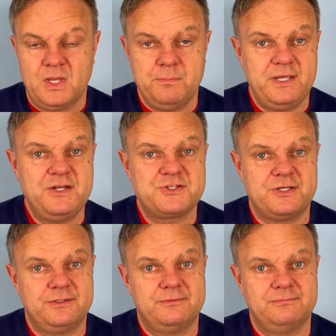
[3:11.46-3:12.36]

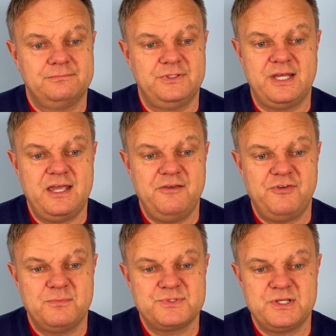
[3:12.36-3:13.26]
Peter gave
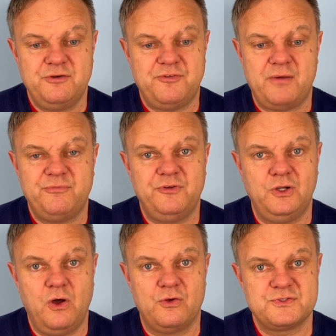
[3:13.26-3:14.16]
himself up for
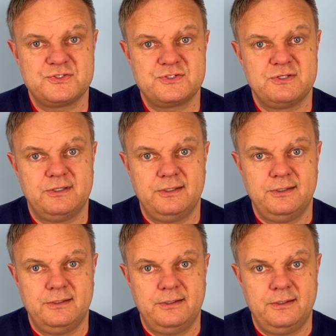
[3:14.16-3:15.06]
lost
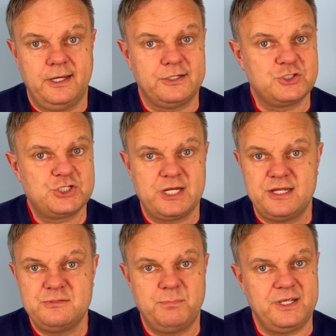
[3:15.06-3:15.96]
and
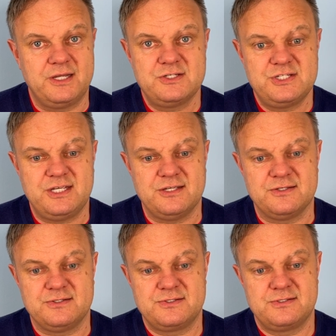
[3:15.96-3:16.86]
shed big
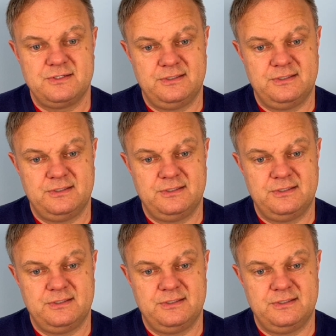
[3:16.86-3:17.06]
tears.